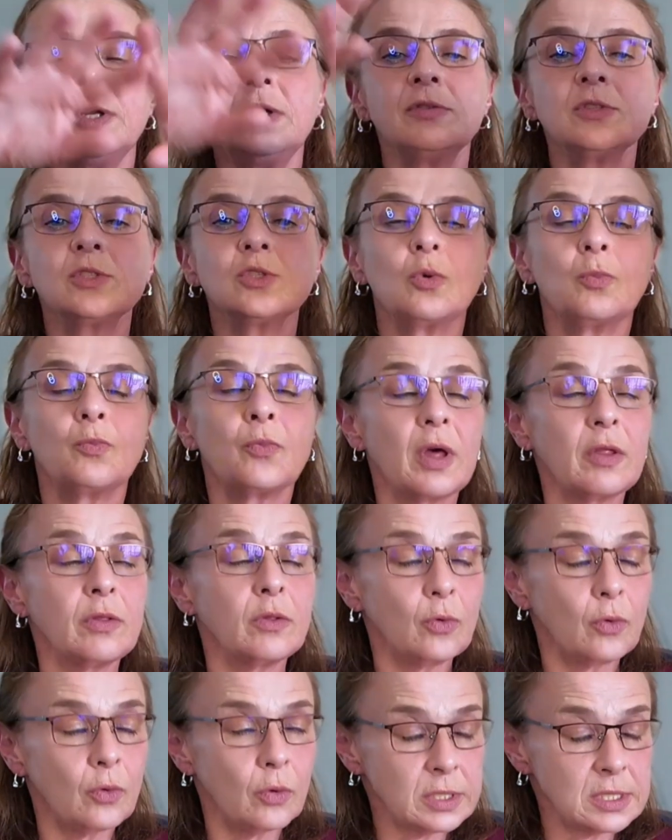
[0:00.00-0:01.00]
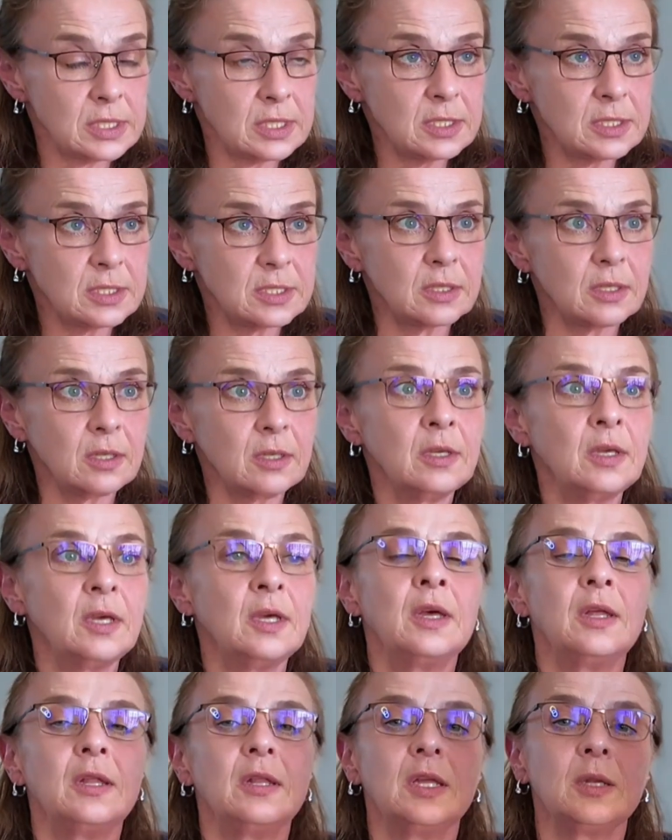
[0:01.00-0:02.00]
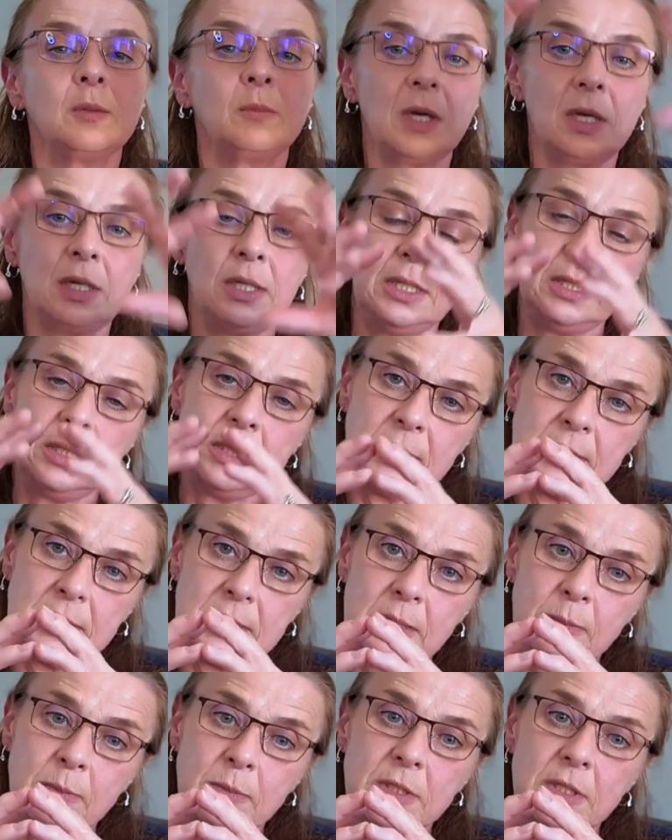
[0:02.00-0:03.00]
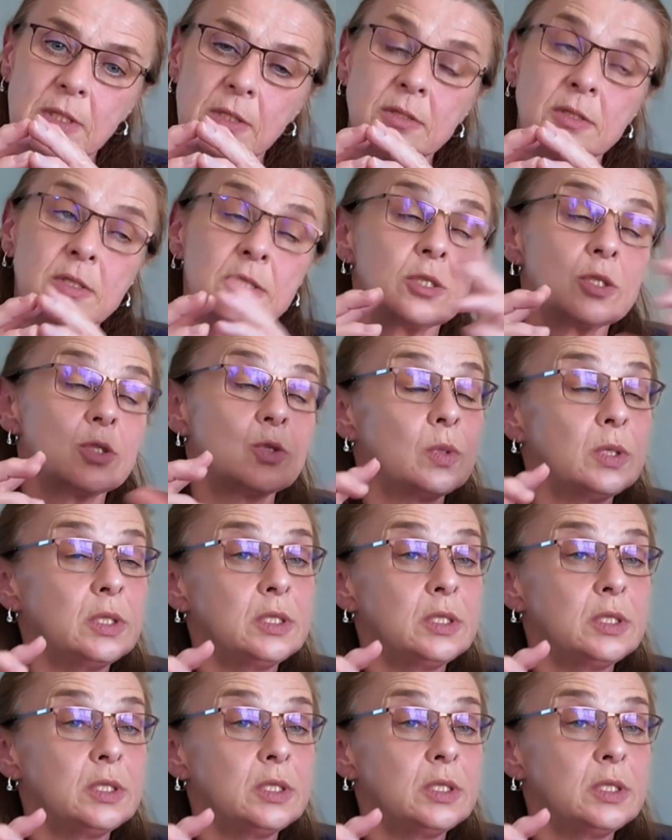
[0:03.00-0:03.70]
But if it's a brother or a sister that may need the stem cells, there's a